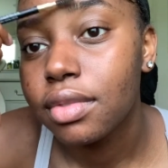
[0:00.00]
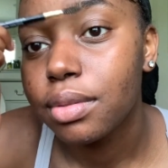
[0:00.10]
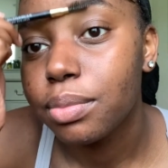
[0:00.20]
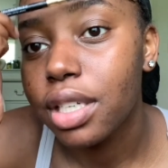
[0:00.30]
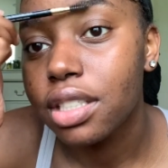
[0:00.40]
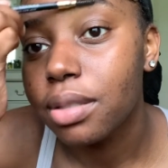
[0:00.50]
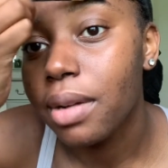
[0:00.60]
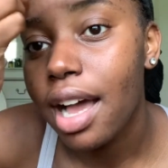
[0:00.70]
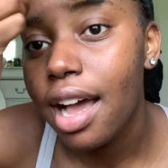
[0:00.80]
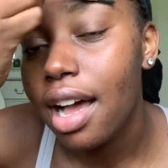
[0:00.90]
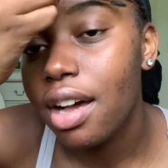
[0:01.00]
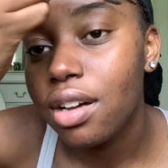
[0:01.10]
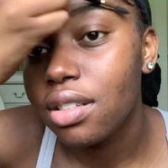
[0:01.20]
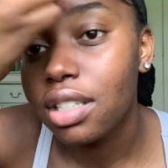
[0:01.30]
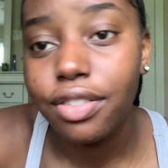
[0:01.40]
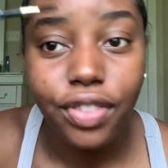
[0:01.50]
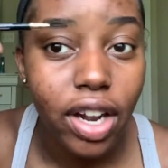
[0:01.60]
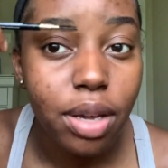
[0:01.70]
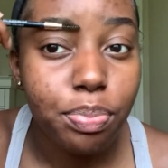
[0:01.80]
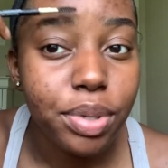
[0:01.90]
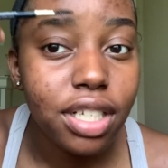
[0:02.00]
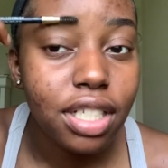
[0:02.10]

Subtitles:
brush them out. They're very bushy